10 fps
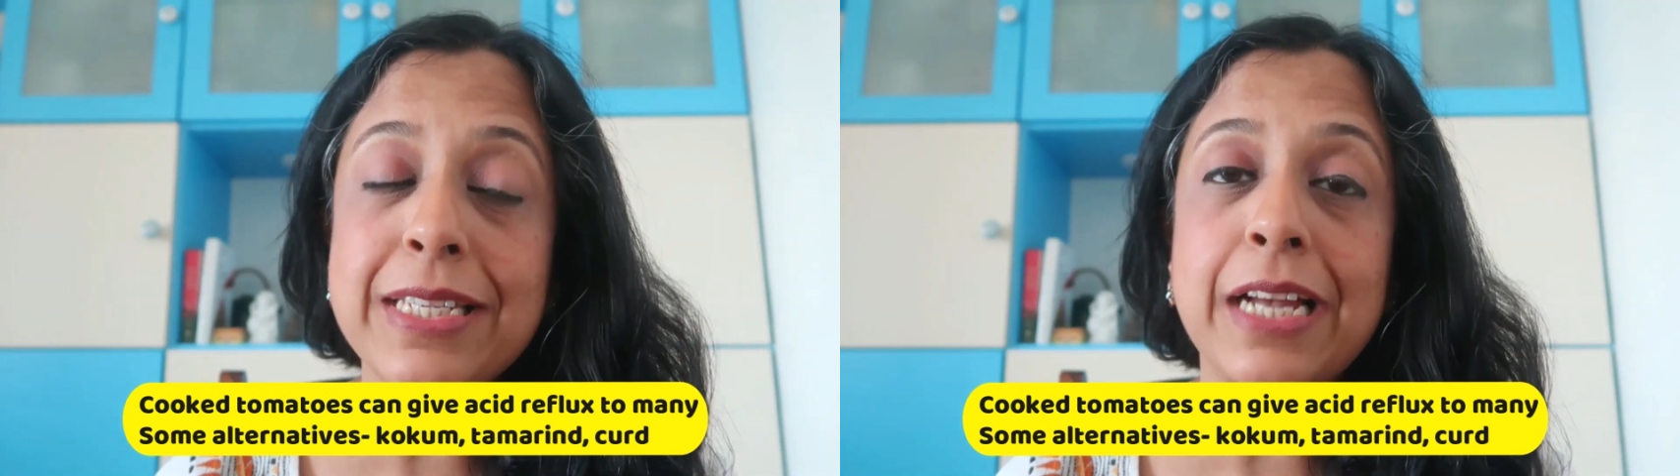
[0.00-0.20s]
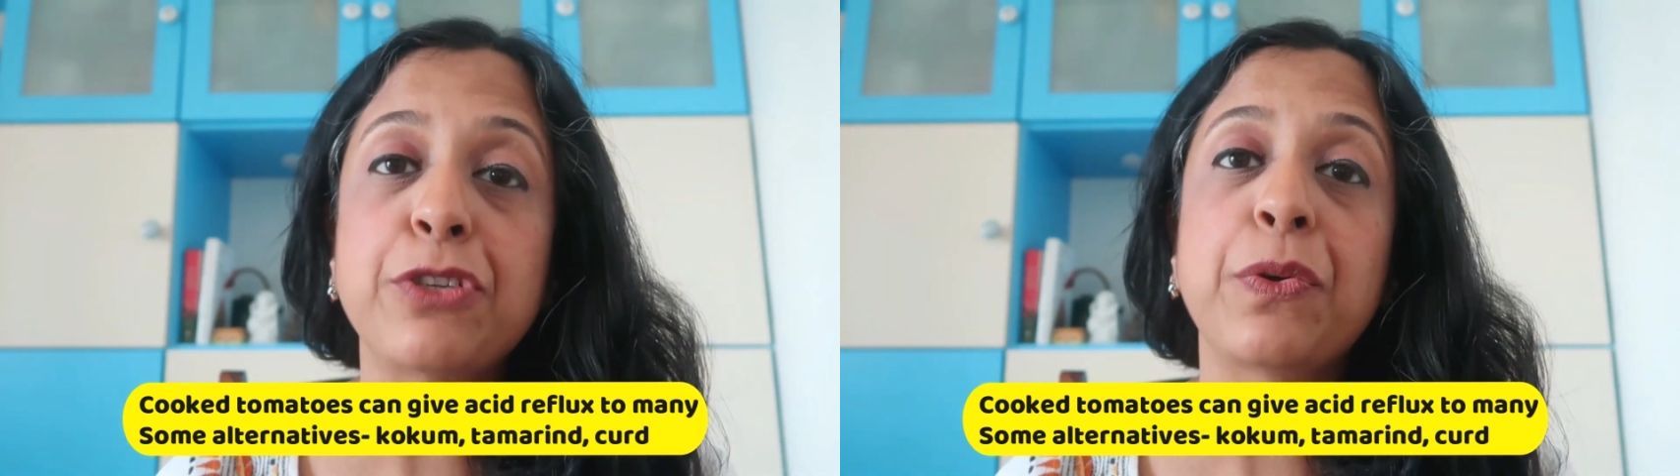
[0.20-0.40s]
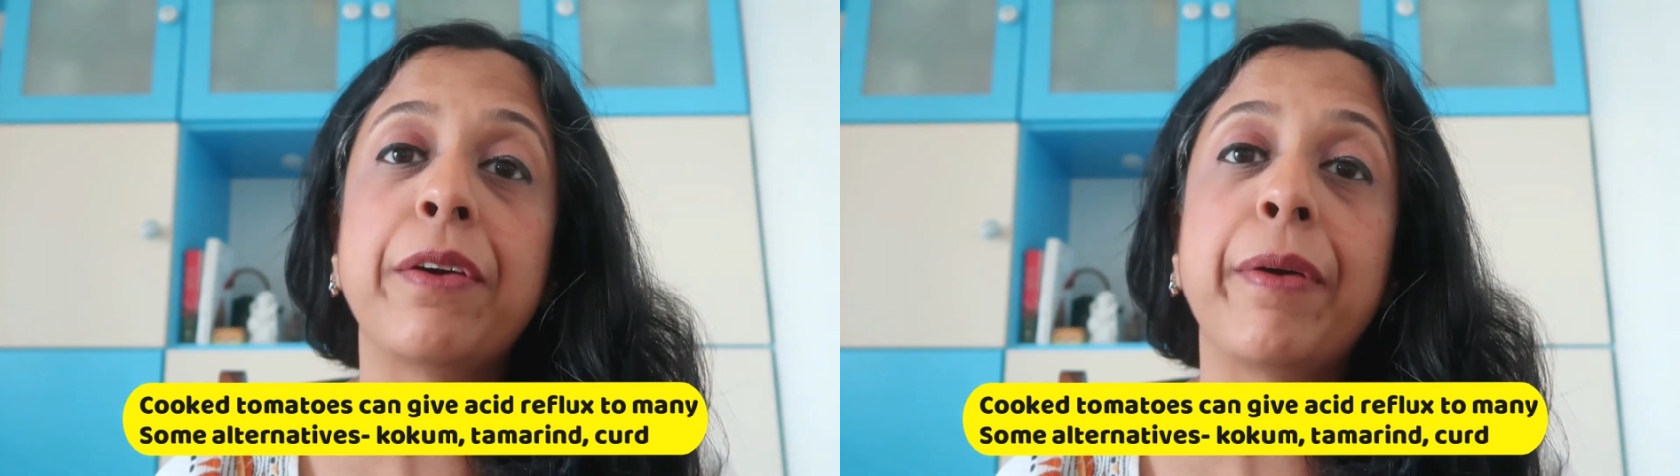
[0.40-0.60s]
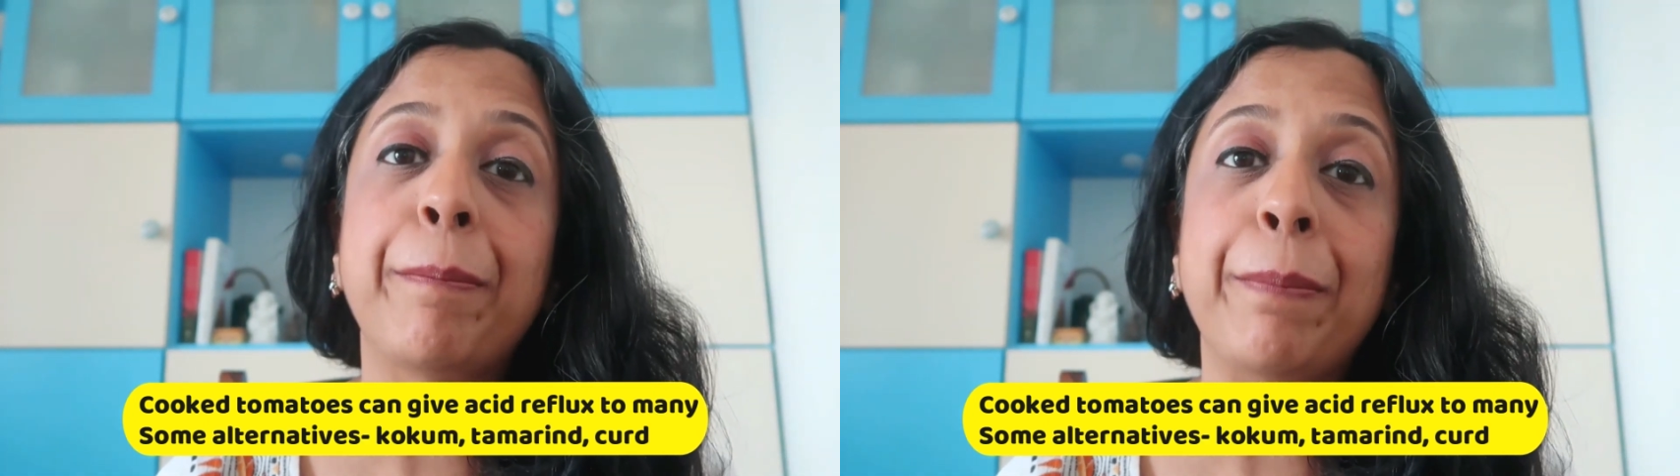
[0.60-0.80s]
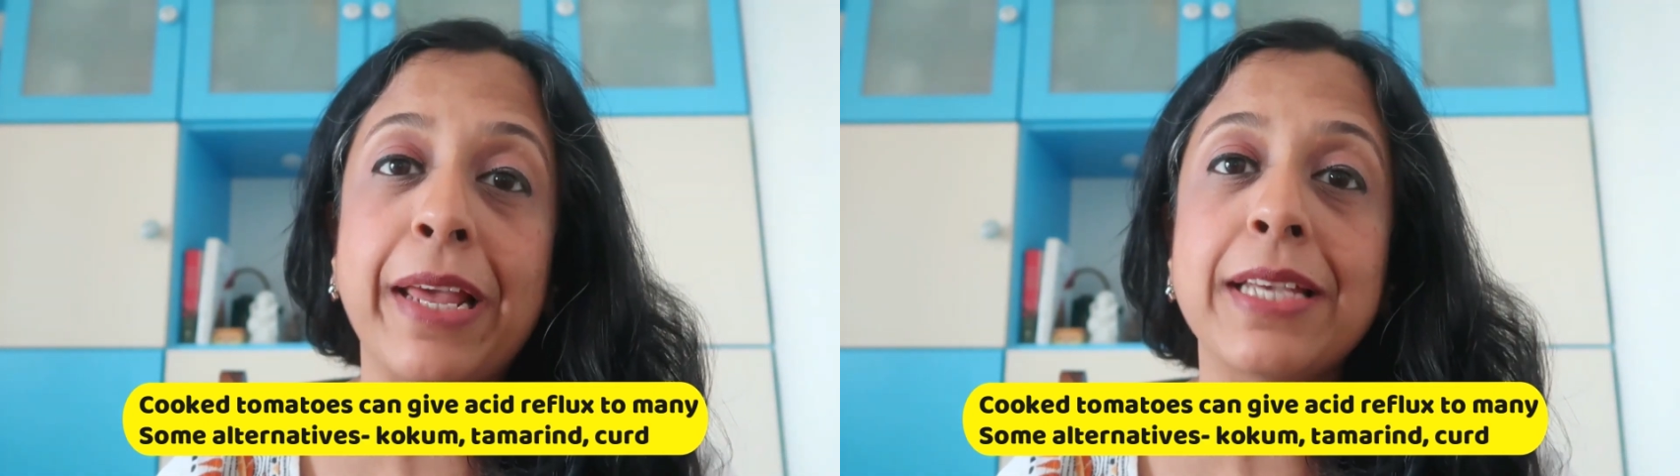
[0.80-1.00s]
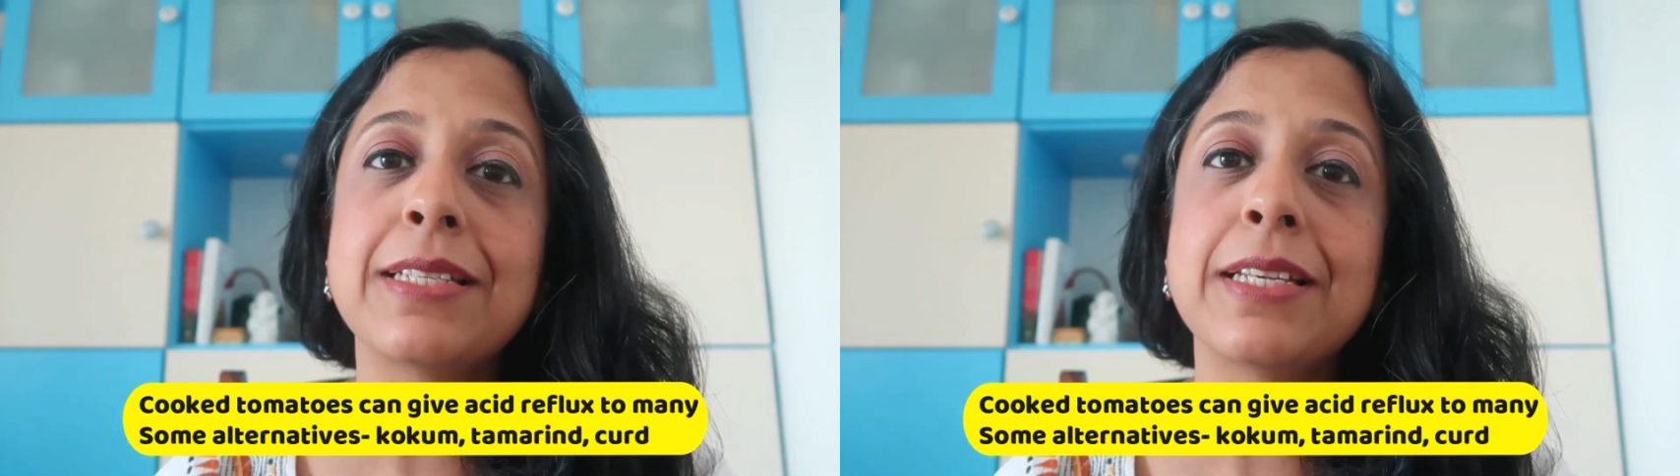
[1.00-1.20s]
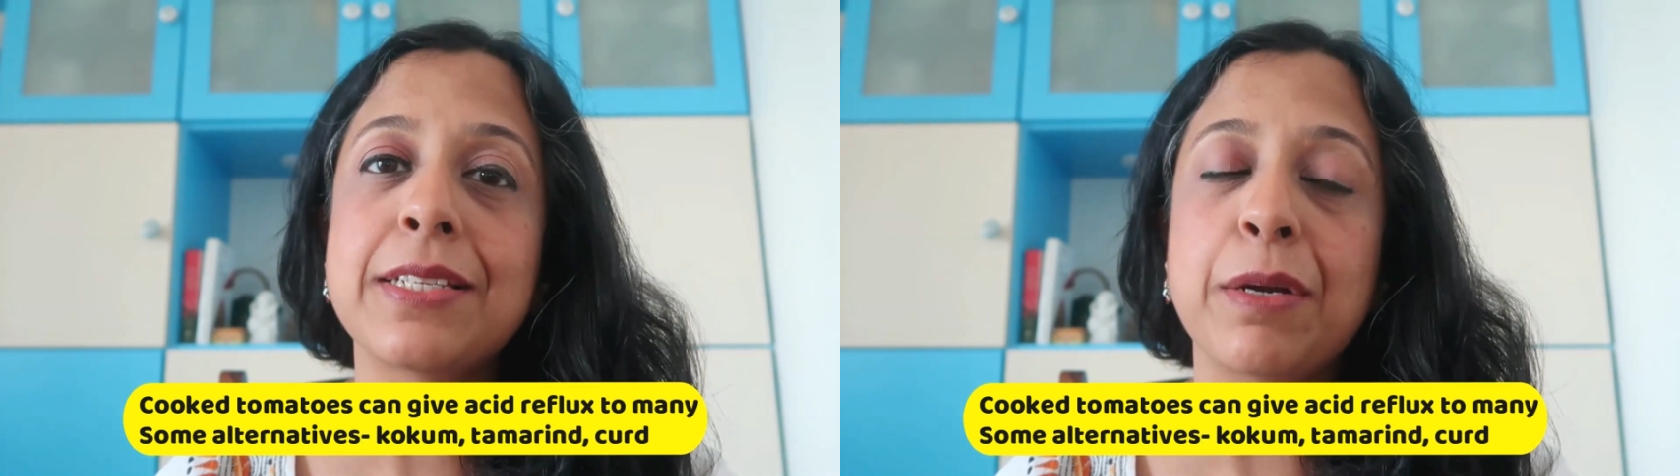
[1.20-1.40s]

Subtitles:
that you can replace these